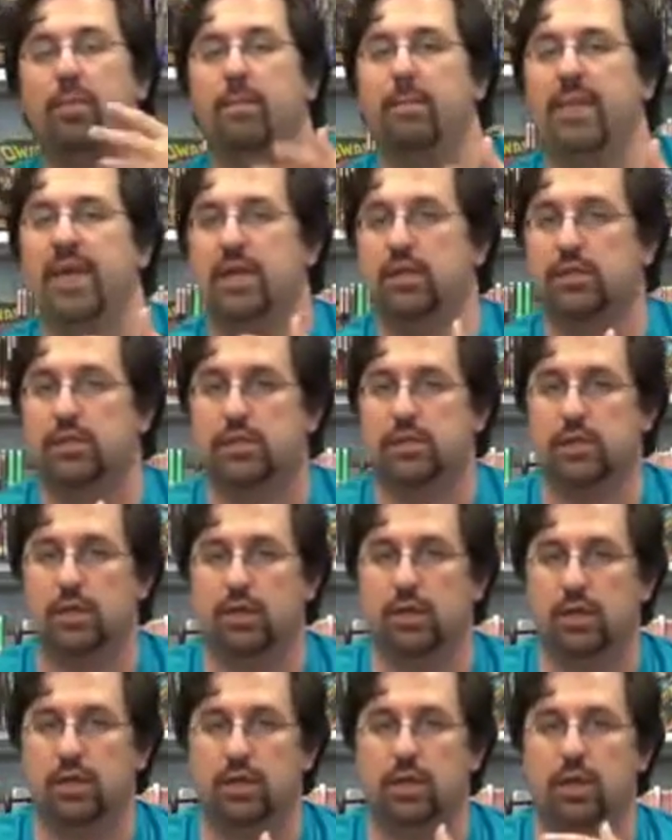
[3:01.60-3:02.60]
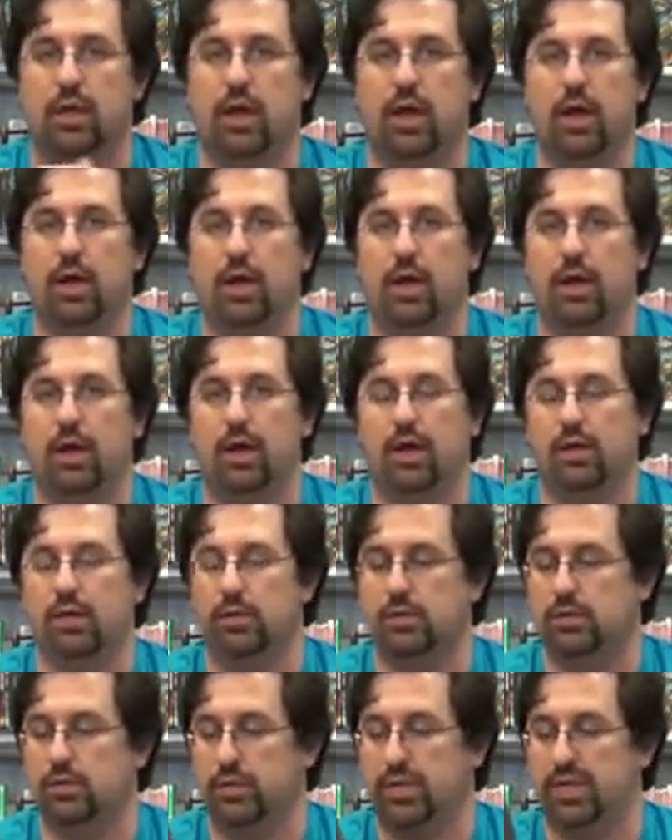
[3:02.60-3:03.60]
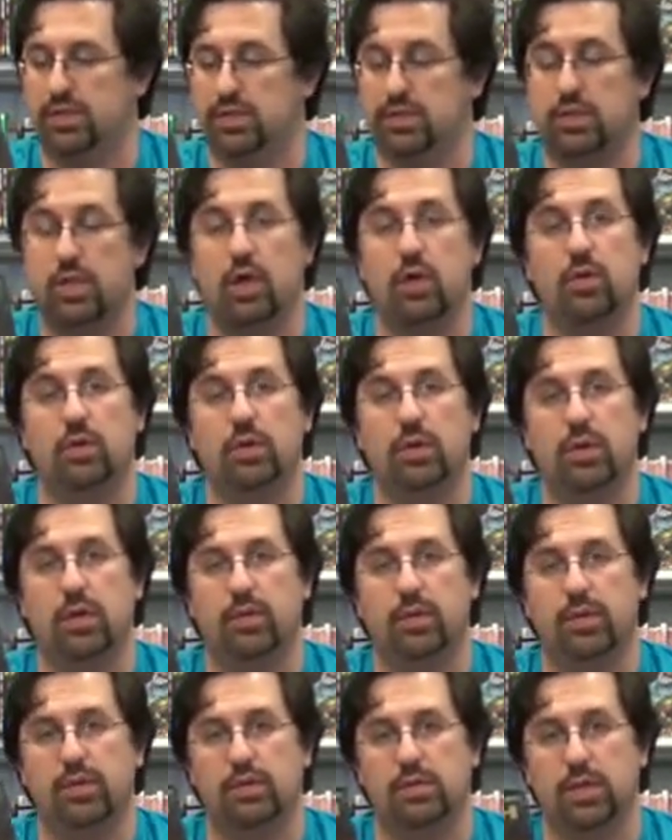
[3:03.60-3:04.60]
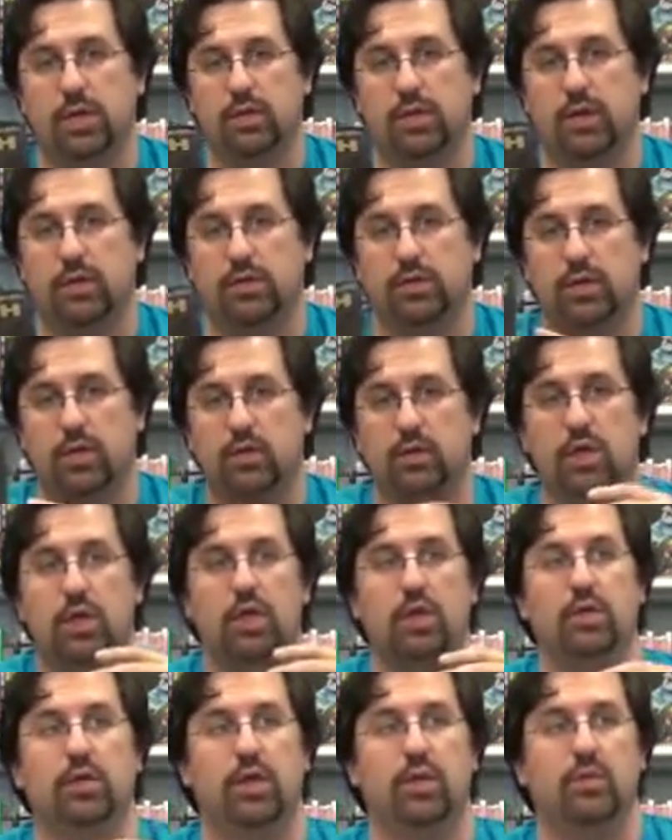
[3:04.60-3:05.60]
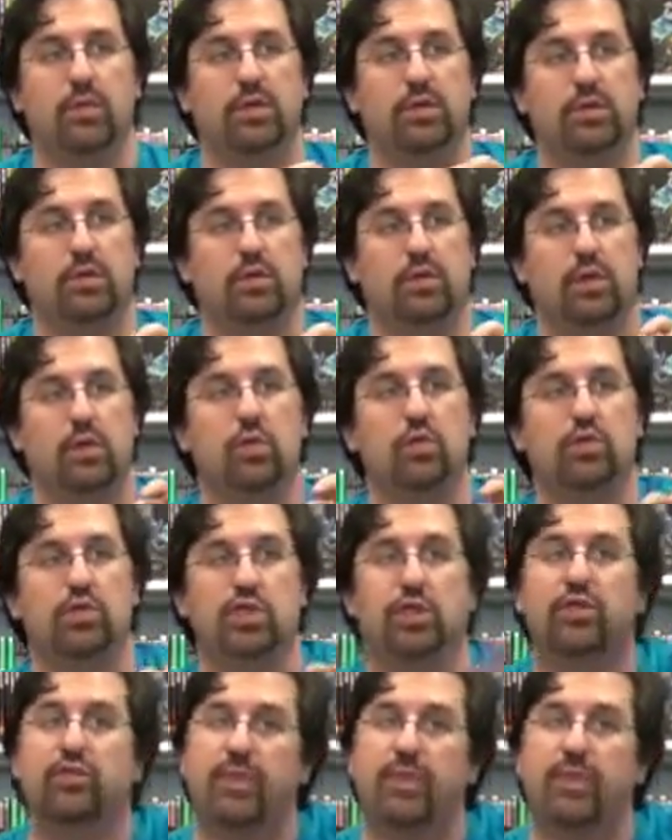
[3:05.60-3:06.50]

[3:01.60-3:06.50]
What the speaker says: meets Sloan. He meets Terry Sloan, who should have